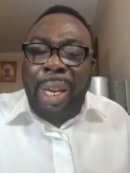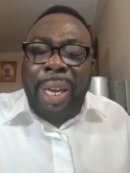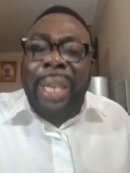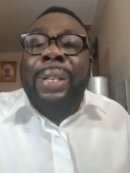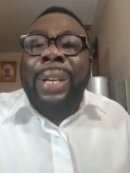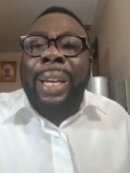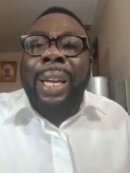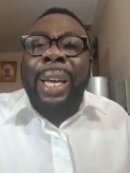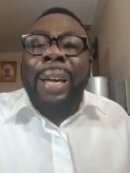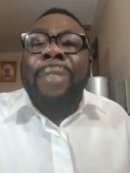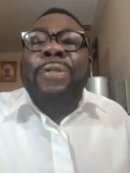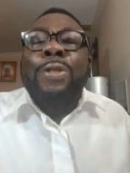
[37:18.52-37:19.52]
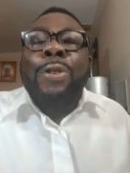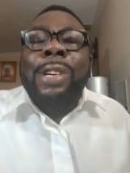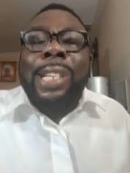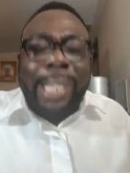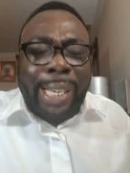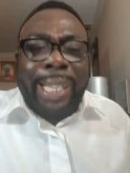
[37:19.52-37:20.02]
if you
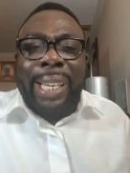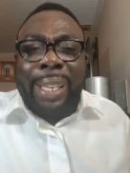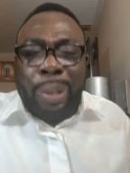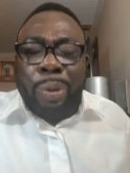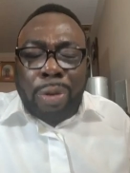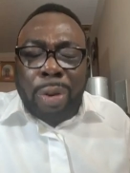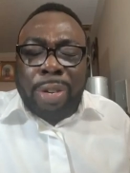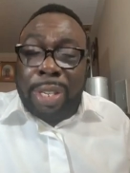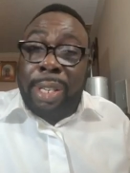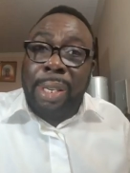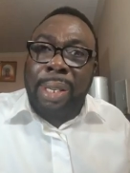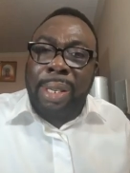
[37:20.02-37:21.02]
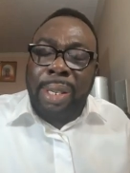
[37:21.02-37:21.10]
don't take care, he will succeed.